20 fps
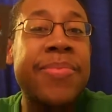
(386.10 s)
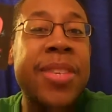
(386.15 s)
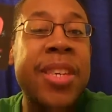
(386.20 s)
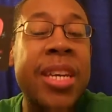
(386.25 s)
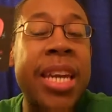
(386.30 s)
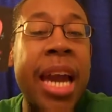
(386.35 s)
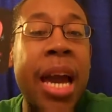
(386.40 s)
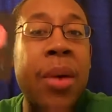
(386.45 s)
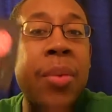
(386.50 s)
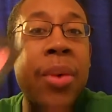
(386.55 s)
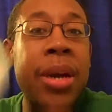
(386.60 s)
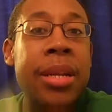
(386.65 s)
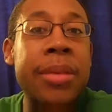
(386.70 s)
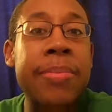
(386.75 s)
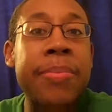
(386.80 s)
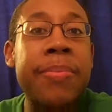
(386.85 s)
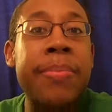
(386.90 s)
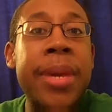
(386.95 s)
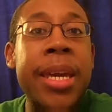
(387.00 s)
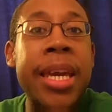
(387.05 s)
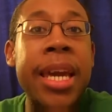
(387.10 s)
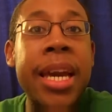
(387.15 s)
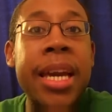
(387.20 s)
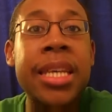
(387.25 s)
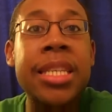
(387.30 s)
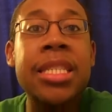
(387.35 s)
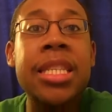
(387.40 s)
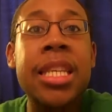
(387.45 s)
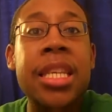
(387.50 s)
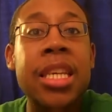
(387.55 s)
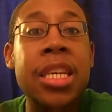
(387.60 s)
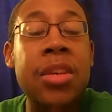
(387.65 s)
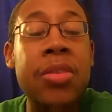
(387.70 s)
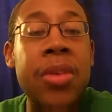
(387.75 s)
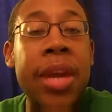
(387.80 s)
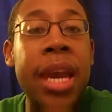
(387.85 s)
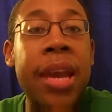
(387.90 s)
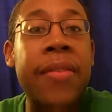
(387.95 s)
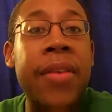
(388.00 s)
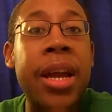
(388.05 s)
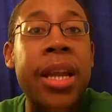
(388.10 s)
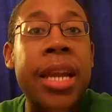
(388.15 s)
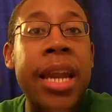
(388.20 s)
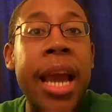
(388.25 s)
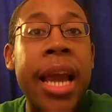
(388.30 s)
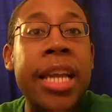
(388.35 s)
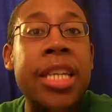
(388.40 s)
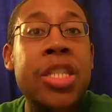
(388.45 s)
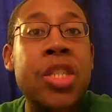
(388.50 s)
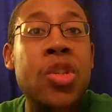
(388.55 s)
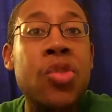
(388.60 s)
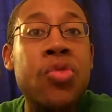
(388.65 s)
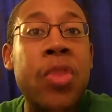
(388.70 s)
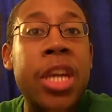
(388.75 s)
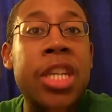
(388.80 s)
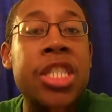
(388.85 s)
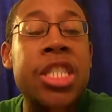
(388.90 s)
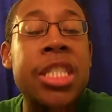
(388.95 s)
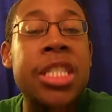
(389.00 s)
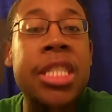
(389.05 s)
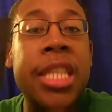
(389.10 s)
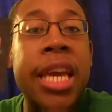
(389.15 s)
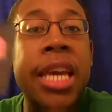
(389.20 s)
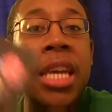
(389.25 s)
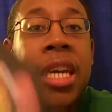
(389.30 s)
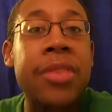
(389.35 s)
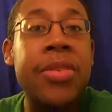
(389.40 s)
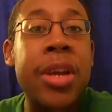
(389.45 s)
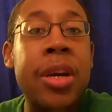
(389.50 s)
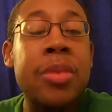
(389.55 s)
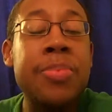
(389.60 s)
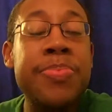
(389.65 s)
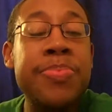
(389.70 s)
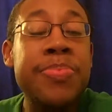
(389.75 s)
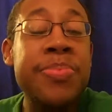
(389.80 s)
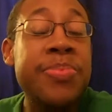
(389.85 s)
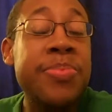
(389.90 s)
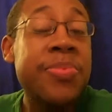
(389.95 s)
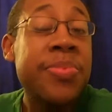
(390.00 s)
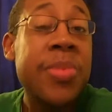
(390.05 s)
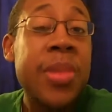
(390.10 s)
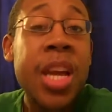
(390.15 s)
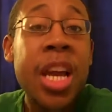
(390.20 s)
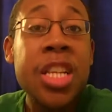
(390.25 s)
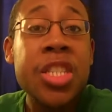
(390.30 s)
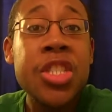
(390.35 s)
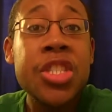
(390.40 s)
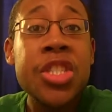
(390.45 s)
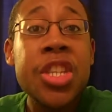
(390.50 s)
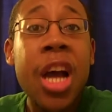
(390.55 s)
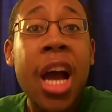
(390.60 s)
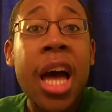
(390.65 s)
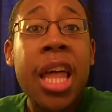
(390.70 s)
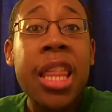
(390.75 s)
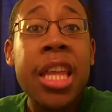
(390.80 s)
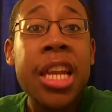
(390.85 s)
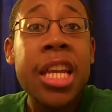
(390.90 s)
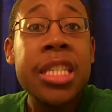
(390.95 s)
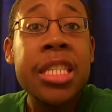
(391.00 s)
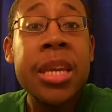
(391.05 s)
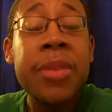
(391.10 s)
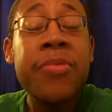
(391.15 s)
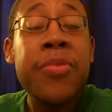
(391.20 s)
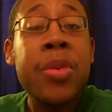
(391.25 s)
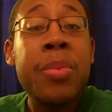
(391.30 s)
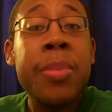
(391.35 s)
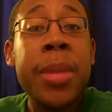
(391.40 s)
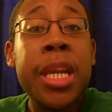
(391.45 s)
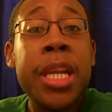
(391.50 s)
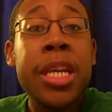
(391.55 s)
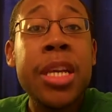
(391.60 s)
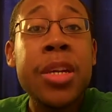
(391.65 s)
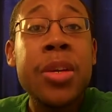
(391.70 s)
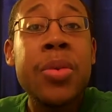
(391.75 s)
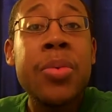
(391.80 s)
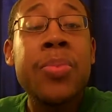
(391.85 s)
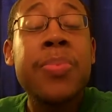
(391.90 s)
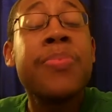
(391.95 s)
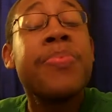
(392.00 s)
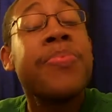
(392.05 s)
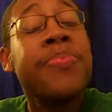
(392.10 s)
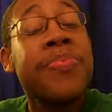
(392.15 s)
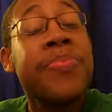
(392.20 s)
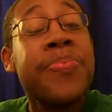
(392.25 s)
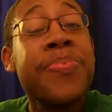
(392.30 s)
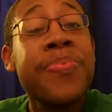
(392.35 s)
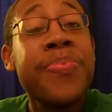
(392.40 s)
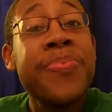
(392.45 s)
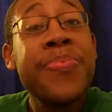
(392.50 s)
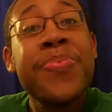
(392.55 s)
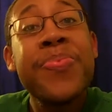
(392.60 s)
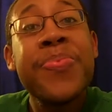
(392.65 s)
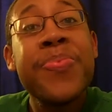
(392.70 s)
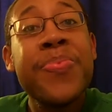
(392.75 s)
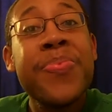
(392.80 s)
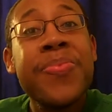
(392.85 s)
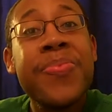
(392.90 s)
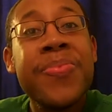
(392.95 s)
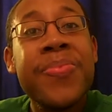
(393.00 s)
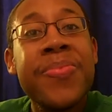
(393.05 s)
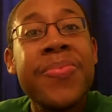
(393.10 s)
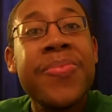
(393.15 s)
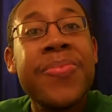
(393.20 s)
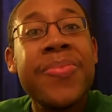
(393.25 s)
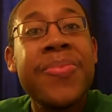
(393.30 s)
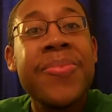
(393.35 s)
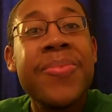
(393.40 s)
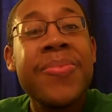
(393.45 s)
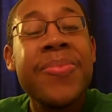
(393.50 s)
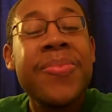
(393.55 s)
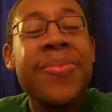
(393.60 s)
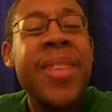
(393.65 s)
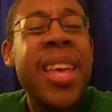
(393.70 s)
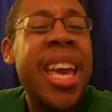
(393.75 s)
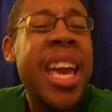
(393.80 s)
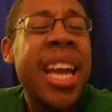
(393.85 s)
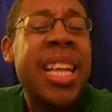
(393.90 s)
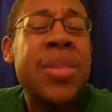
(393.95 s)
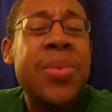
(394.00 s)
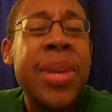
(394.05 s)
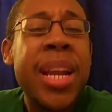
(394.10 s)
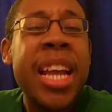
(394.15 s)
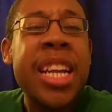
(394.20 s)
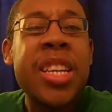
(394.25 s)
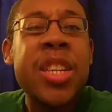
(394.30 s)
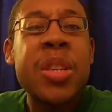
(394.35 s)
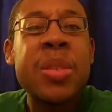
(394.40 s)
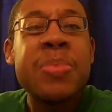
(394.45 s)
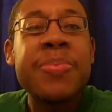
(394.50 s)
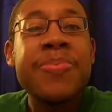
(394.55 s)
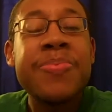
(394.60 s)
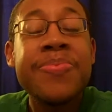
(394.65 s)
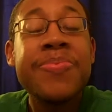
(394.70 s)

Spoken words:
you got one because you gave a nice, gracious thank you note. It's just a holiday tip from me to you. It's what I do.